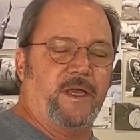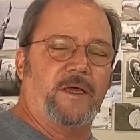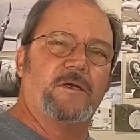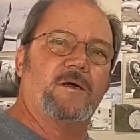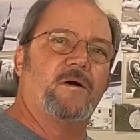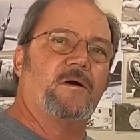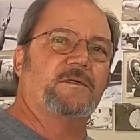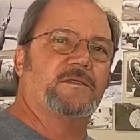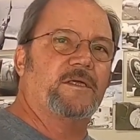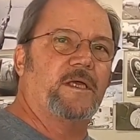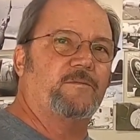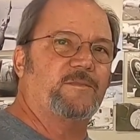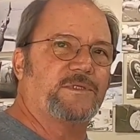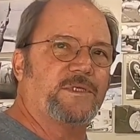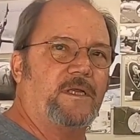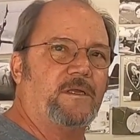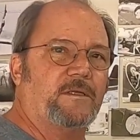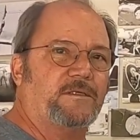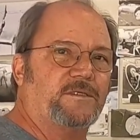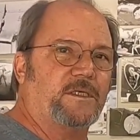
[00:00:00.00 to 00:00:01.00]
They had a hard time
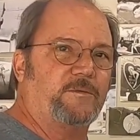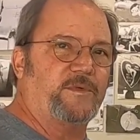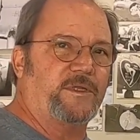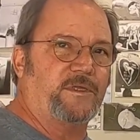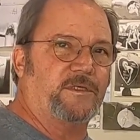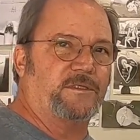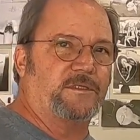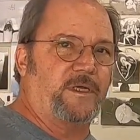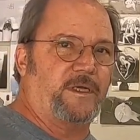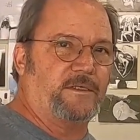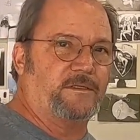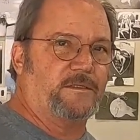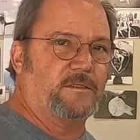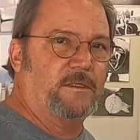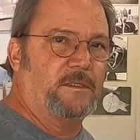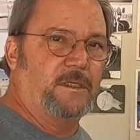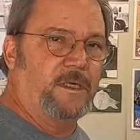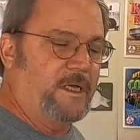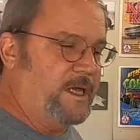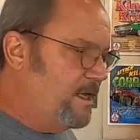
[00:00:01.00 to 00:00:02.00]
selling some of these things.
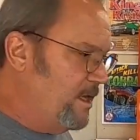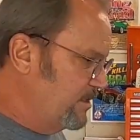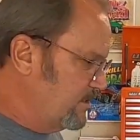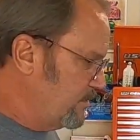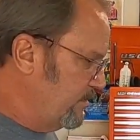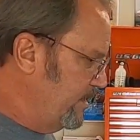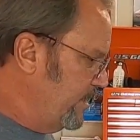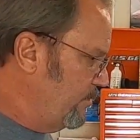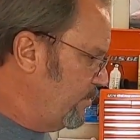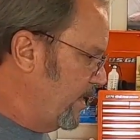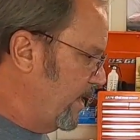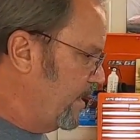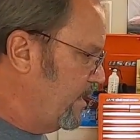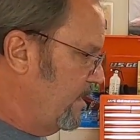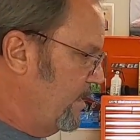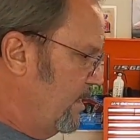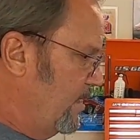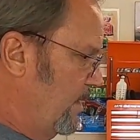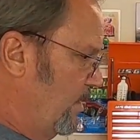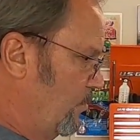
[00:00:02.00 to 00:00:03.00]
So anyway,
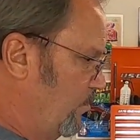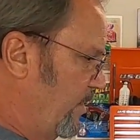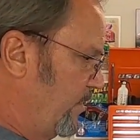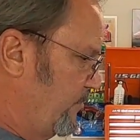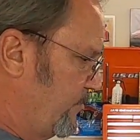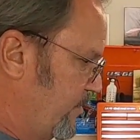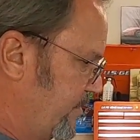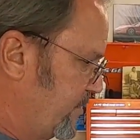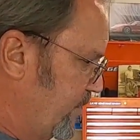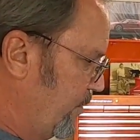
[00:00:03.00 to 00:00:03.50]
what we're